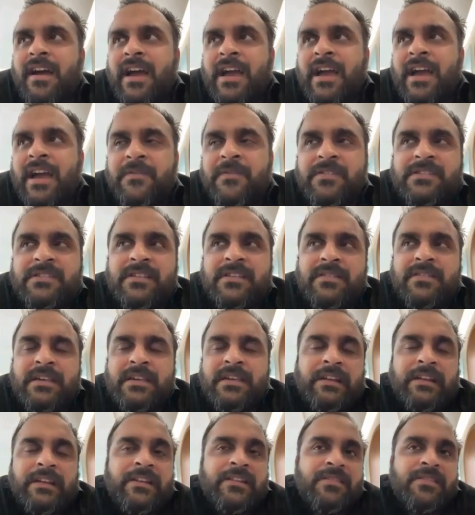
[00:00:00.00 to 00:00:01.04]
I was just
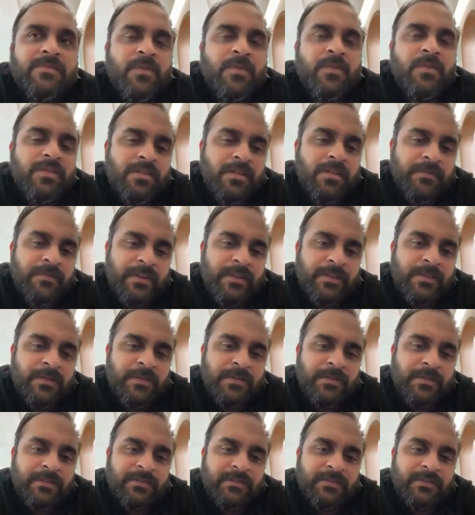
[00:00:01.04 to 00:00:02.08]
seeing the response of
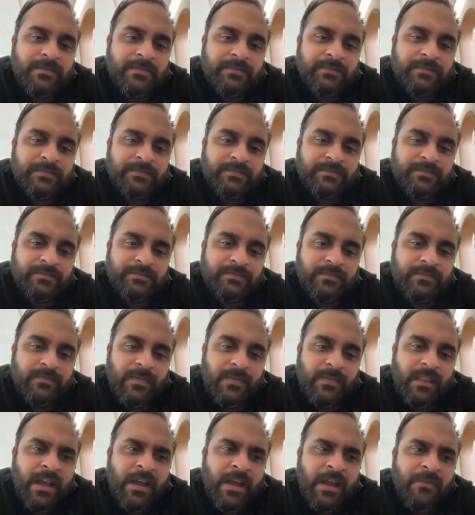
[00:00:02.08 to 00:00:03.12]
Hindus.
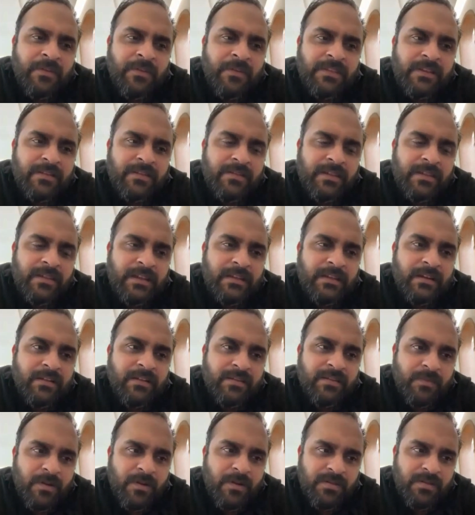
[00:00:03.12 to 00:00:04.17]
I was just seeing the
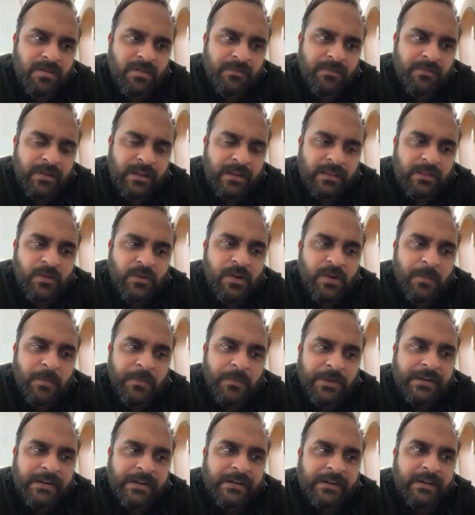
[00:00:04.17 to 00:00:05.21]
response of our Hindu
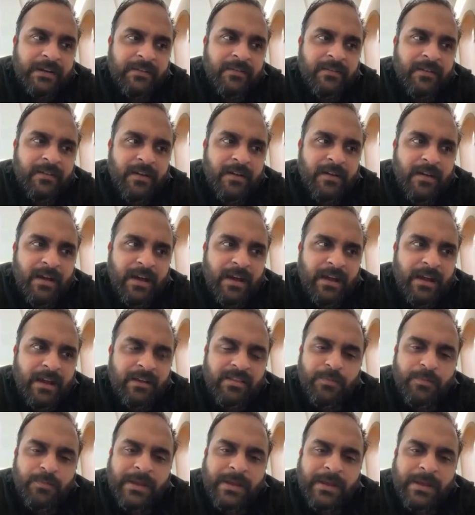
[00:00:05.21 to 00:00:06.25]
community. And
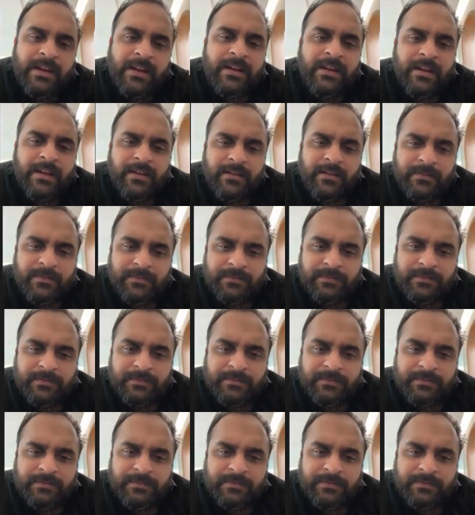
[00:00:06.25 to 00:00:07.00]
it's pathetic.